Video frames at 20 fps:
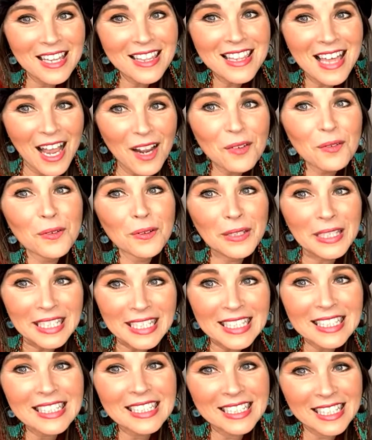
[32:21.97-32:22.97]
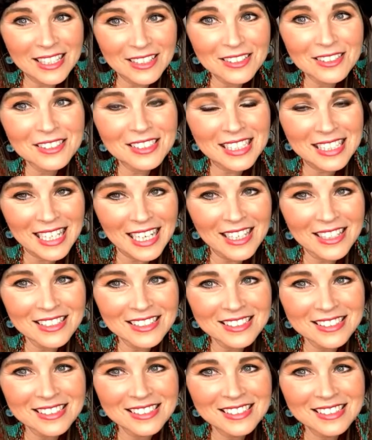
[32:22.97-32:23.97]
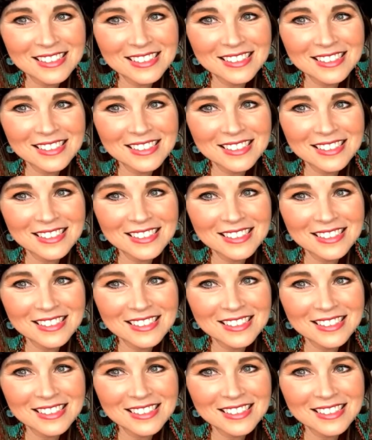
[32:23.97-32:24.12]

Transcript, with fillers: That really narrows it down.